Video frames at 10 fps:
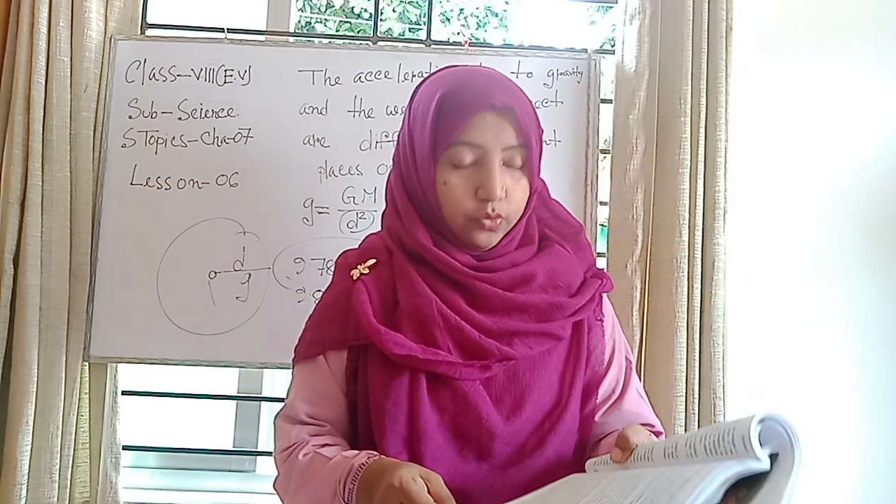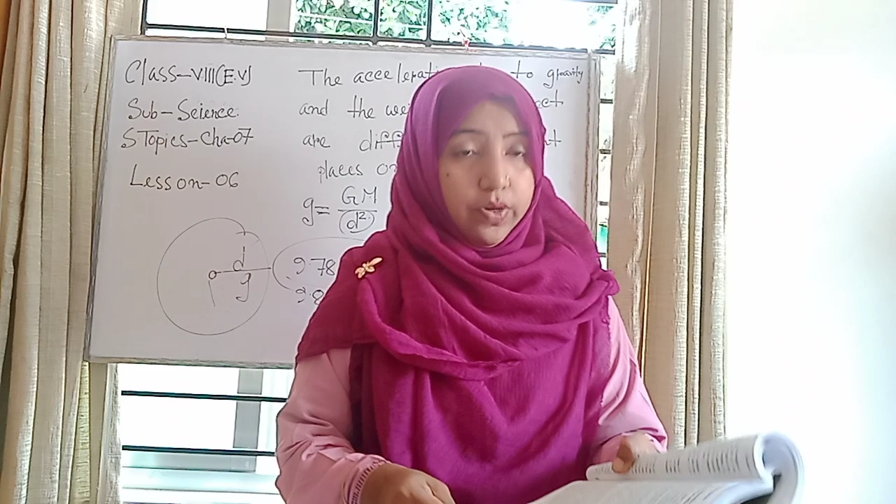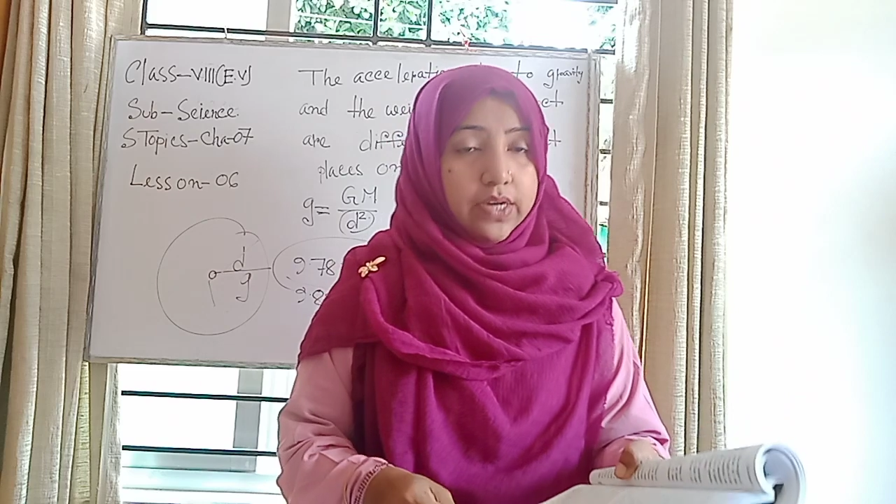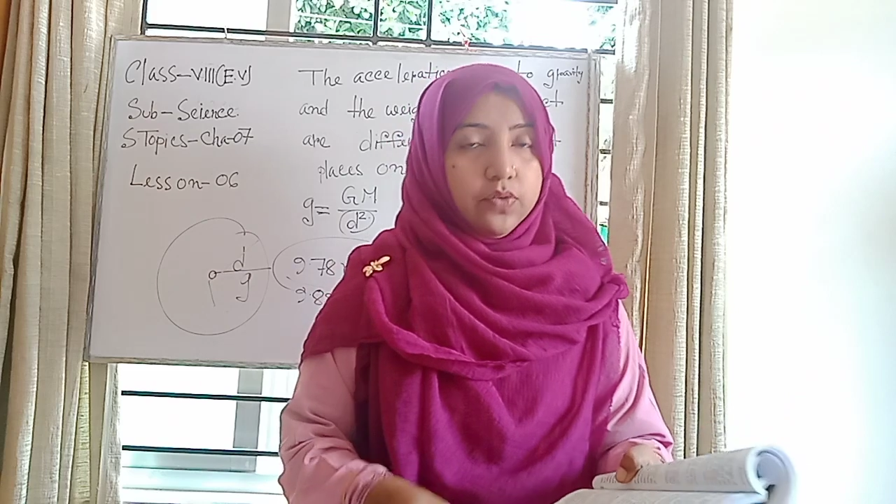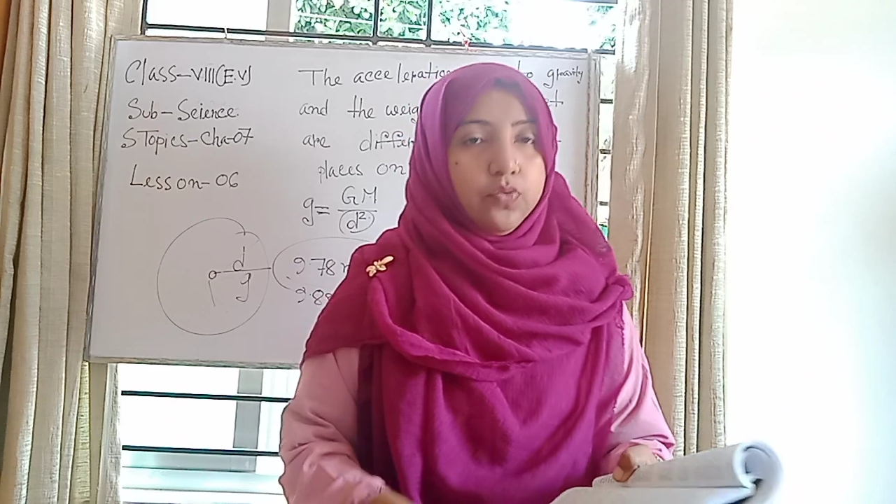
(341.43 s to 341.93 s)

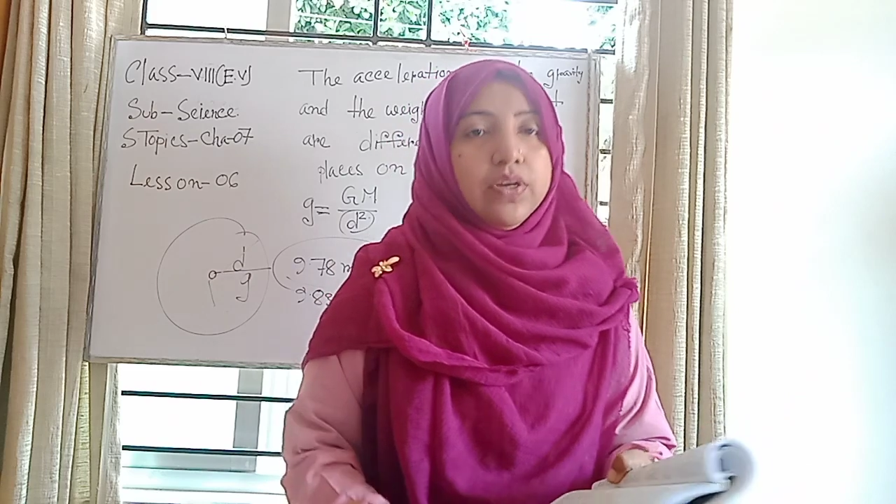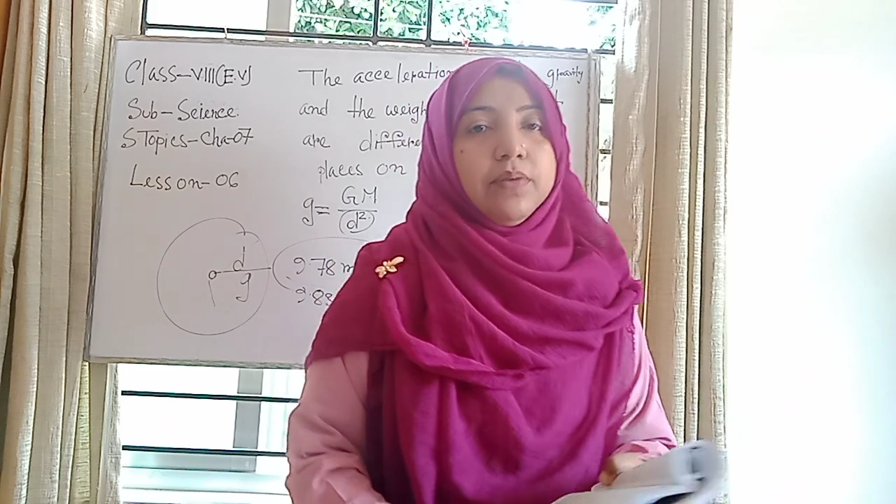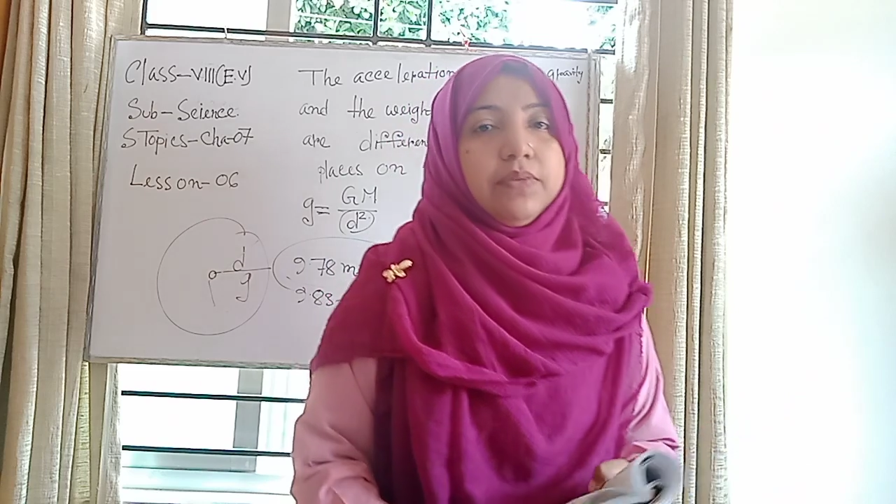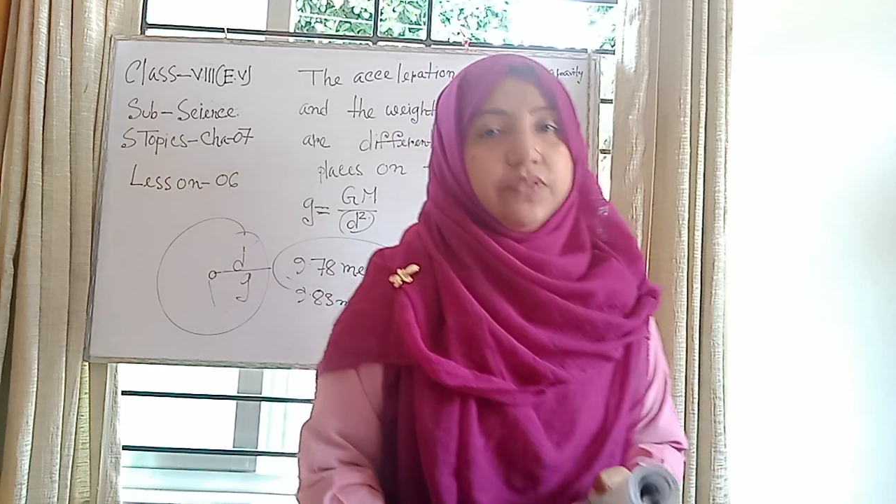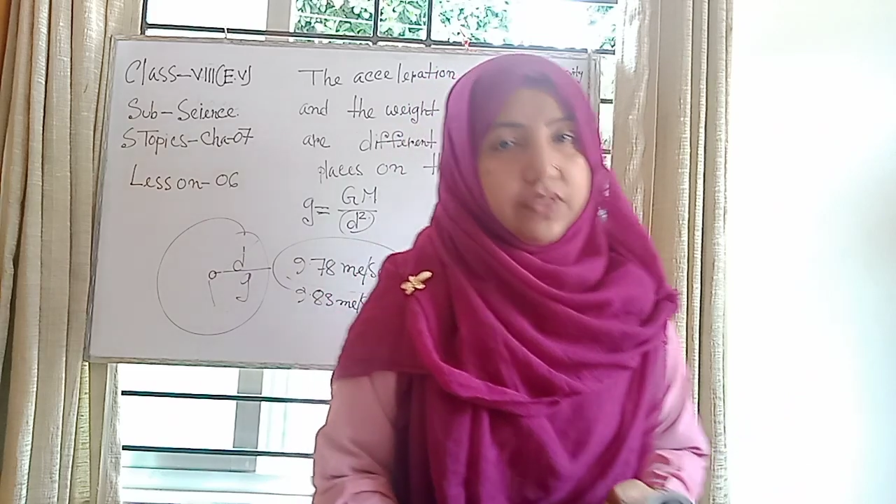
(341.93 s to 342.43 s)
weight will
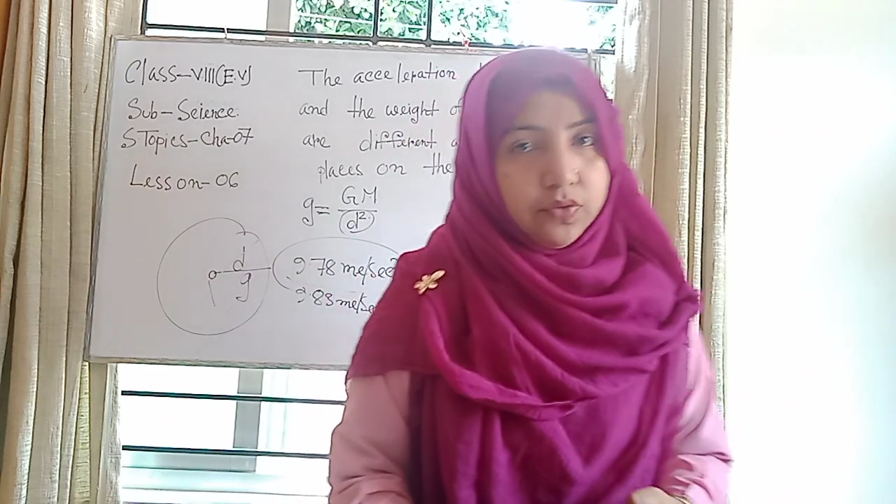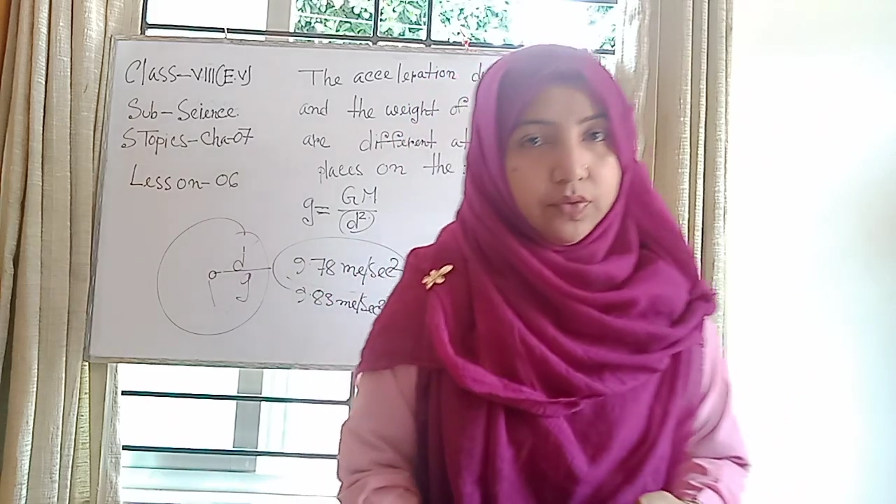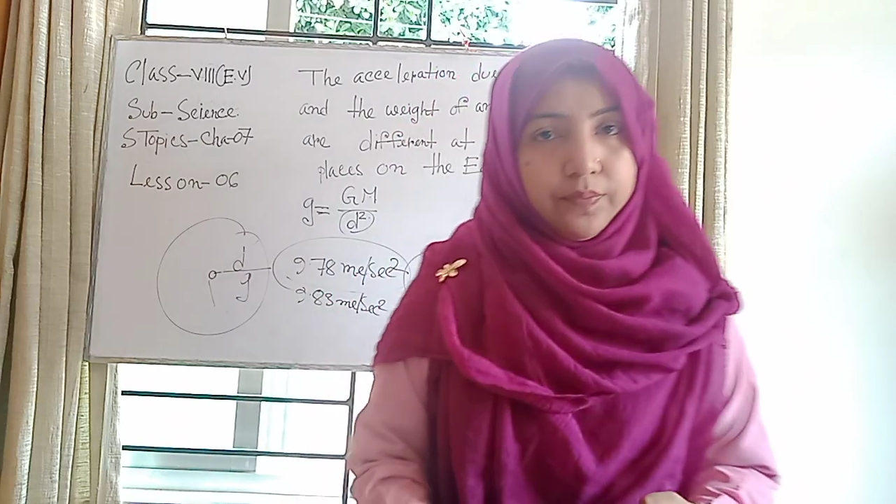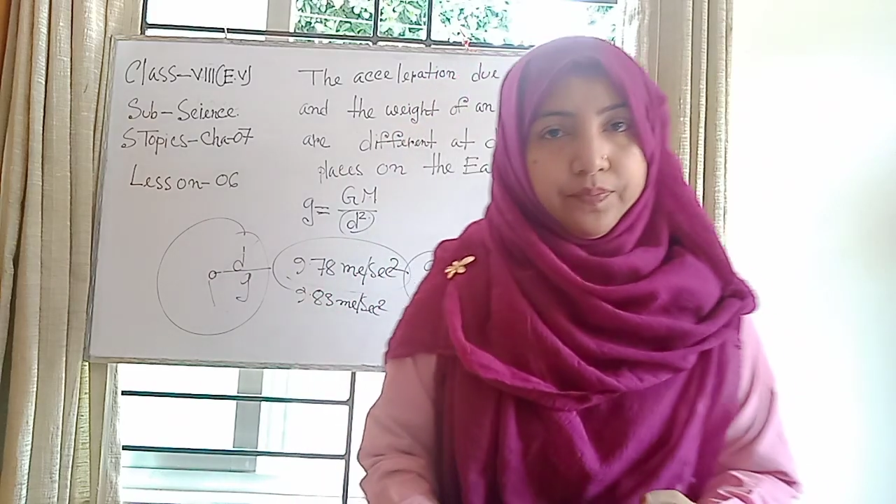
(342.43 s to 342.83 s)
be 0.